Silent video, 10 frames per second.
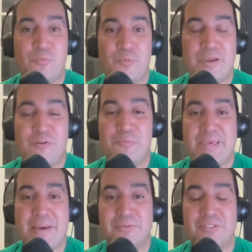we'll
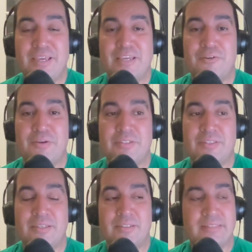be able to increase
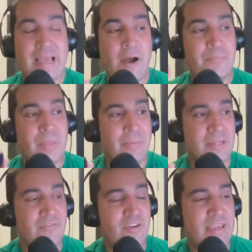this. Now, I'm going to give you a